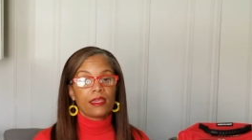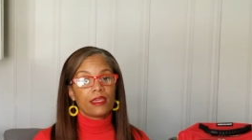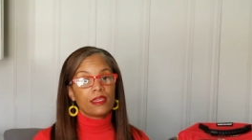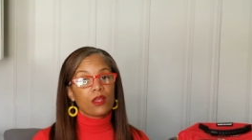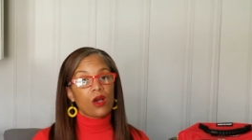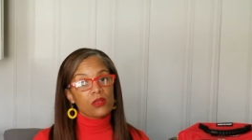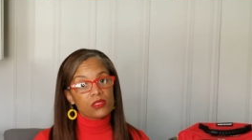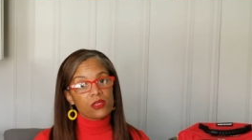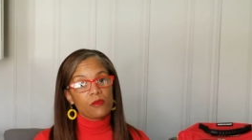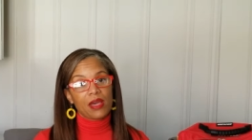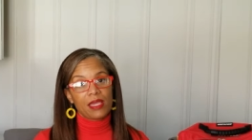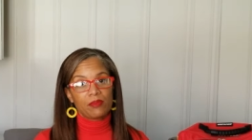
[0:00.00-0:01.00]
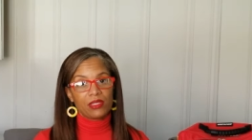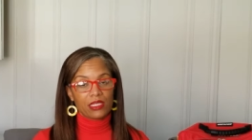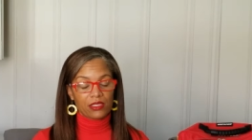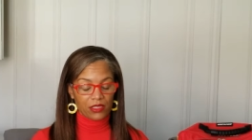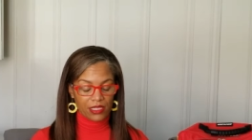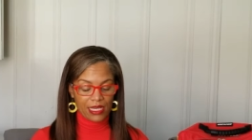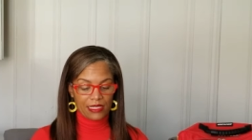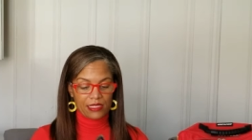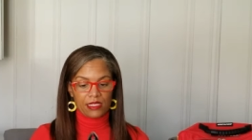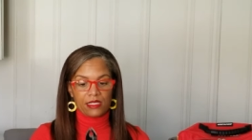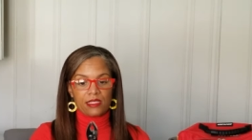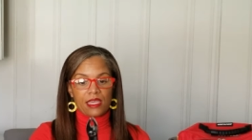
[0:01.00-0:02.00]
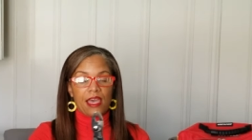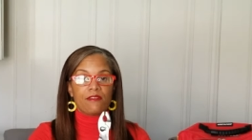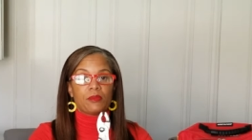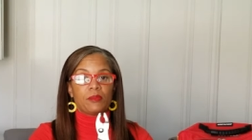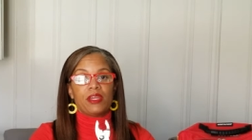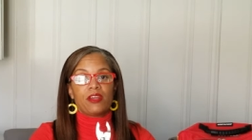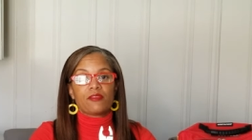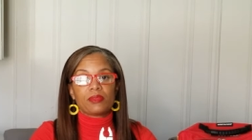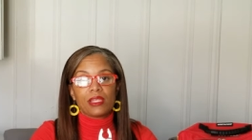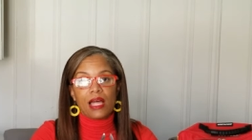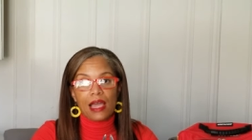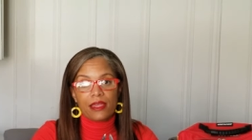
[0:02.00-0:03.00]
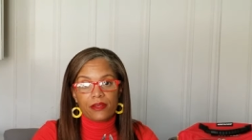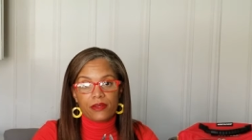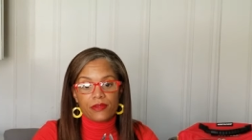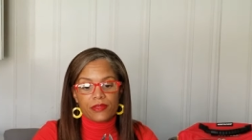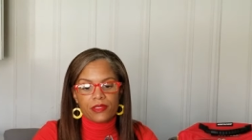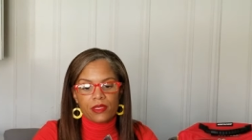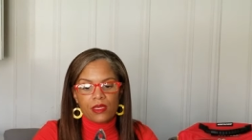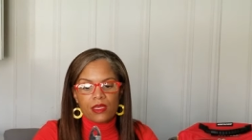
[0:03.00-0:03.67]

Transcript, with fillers: it also might be a good idea to have a pair of pliers,